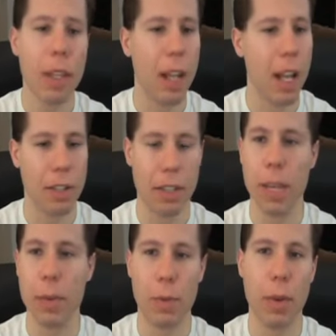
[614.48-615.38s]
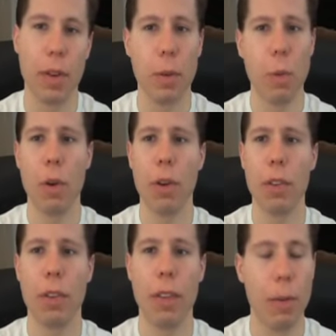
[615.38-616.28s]
Just keep spreading the
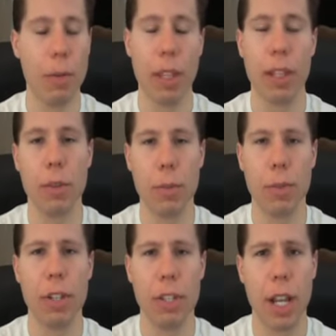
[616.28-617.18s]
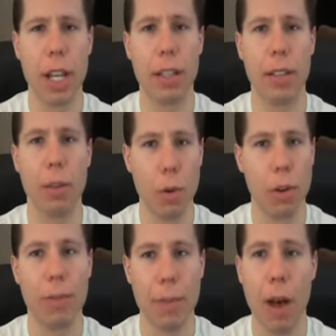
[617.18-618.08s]
word. I really do appreciate the word
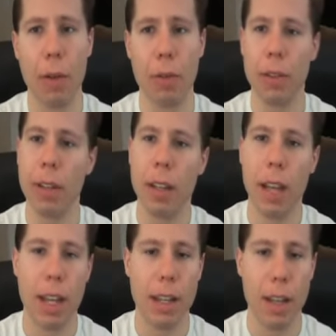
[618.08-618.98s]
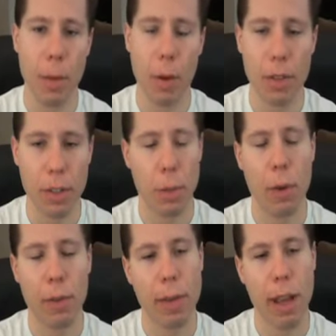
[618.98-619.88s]
of mouth and all the
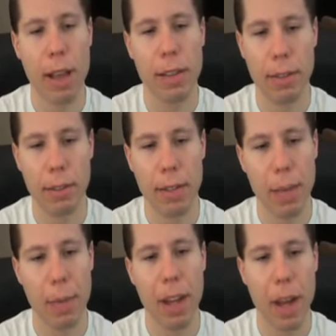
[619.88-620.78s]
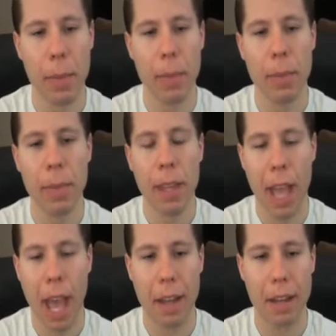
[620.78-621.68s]
support from you guys, so keep it up.
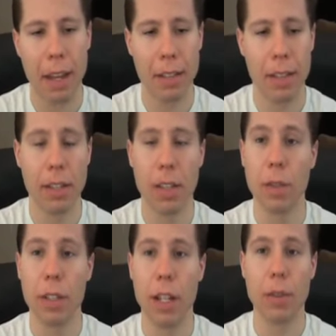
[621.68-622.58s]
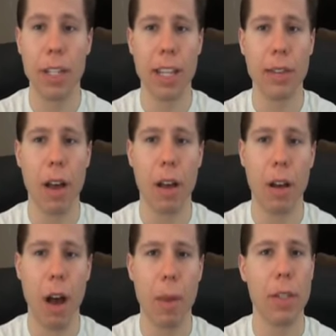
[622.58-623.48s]
And stay tuned to
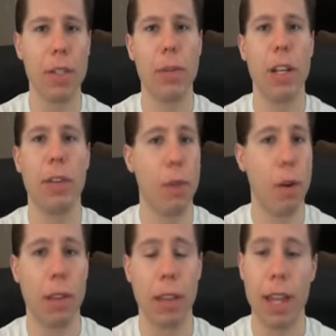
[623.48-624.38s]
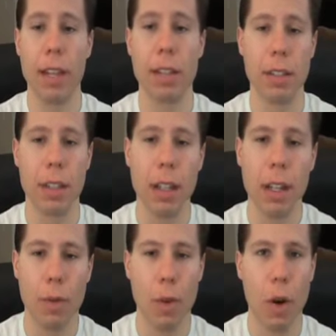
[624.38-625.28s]
NoDQ.com this week for all the latest
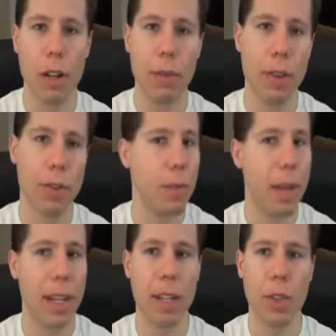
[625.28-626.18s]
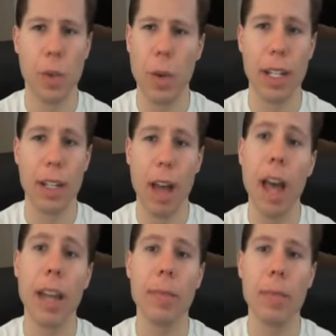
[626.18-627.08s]
regarding WrestleMania
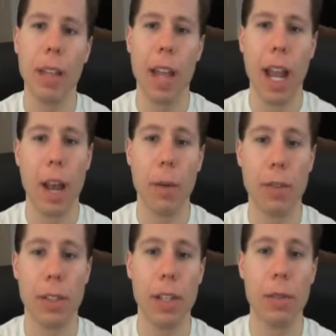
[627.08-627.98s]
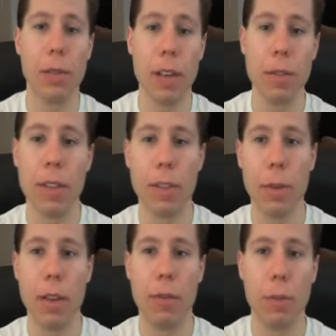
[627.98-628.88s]
29. And I will see you later this
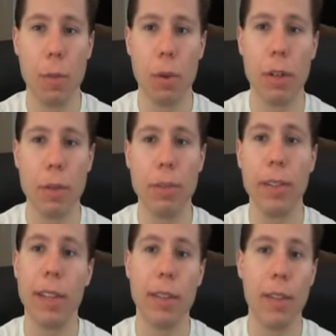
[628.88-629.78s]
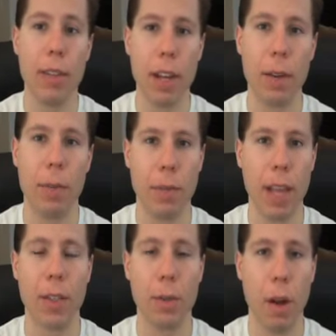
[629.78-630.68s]
week for more NoDQ&A Video.
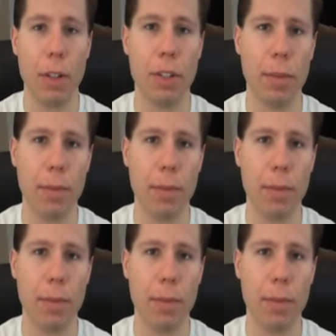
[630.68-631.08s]
Thanks for watching.